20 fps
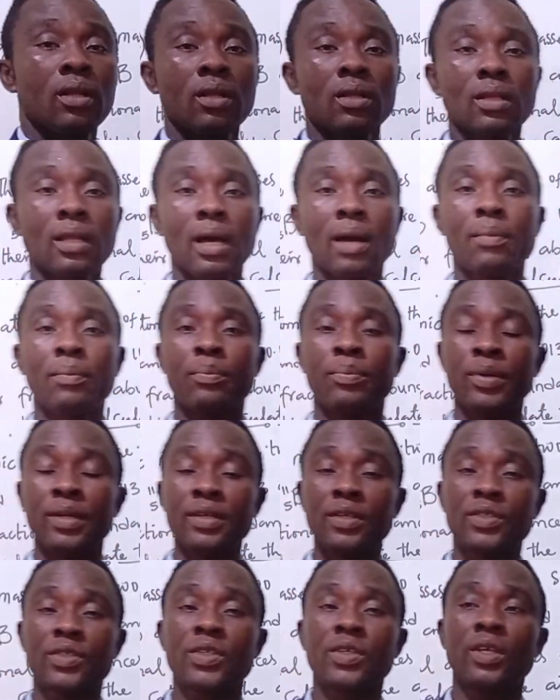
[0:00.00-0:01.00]
Now
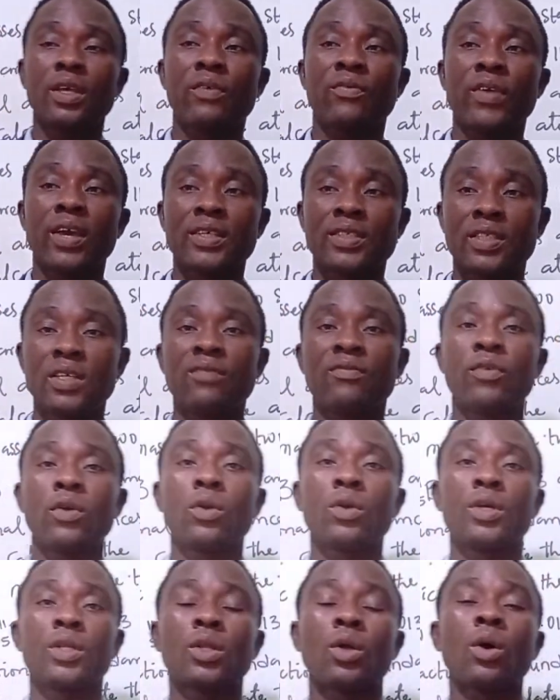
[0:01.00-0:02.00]
please, if you are still
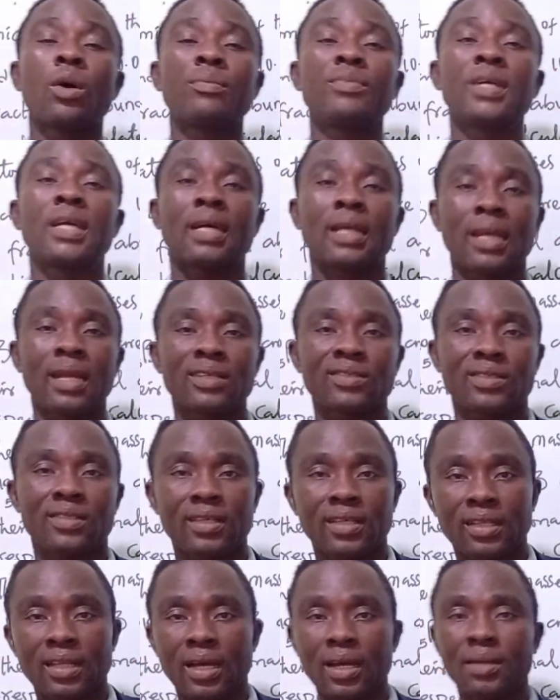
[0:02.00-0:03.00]
following up the class
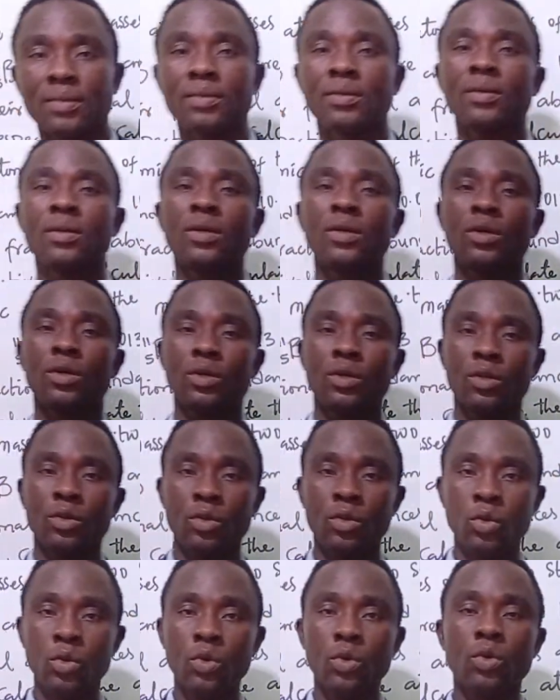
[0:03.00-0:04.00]
till now,
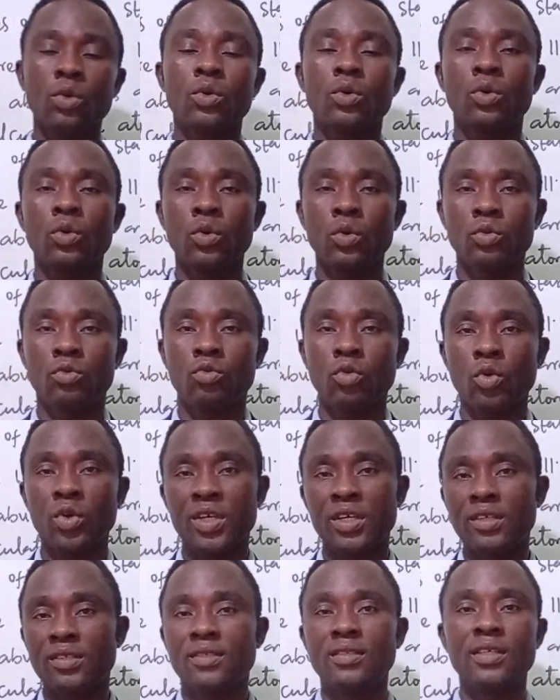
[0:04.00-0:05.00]
do good to
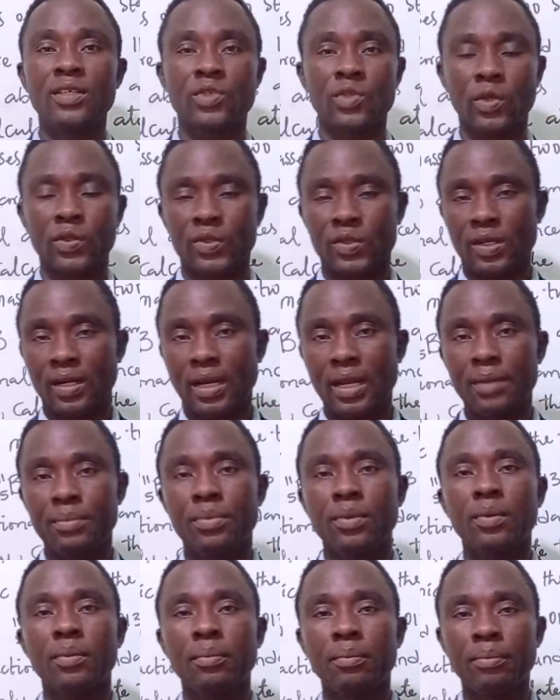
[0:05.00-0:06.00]
hit the subscribe
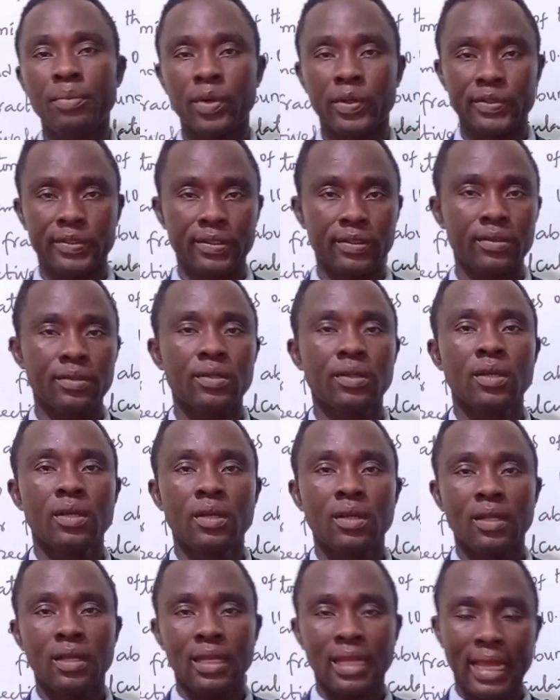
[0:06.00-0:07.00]
button,
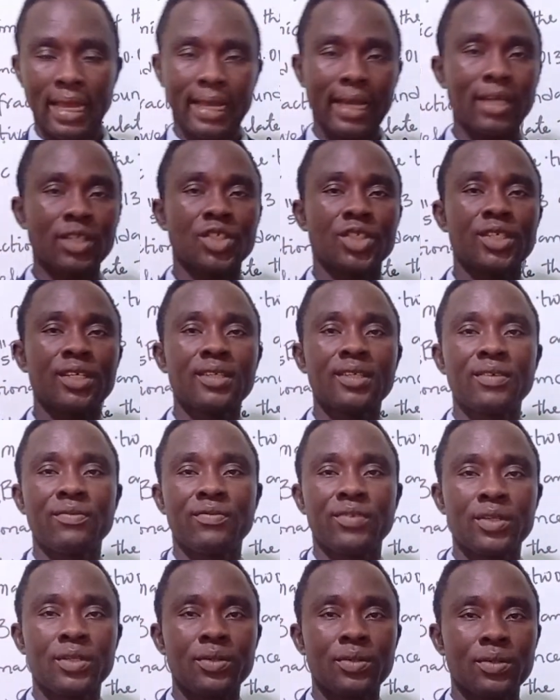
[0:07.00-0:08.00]
like and share the
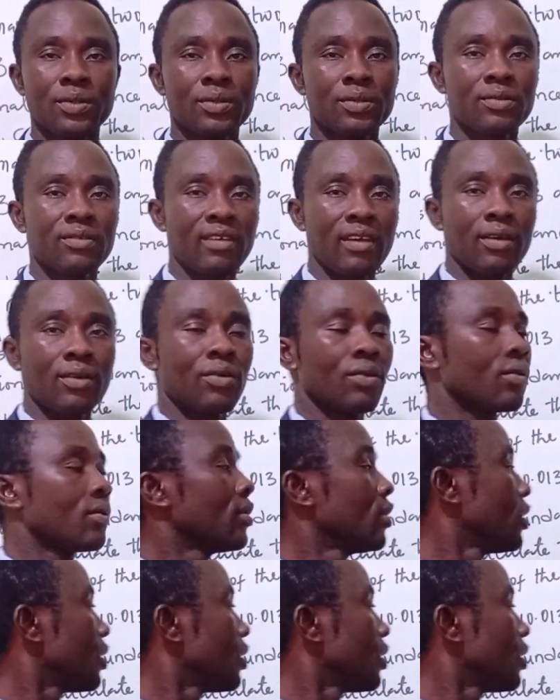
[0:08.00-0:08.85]
video. Thank you.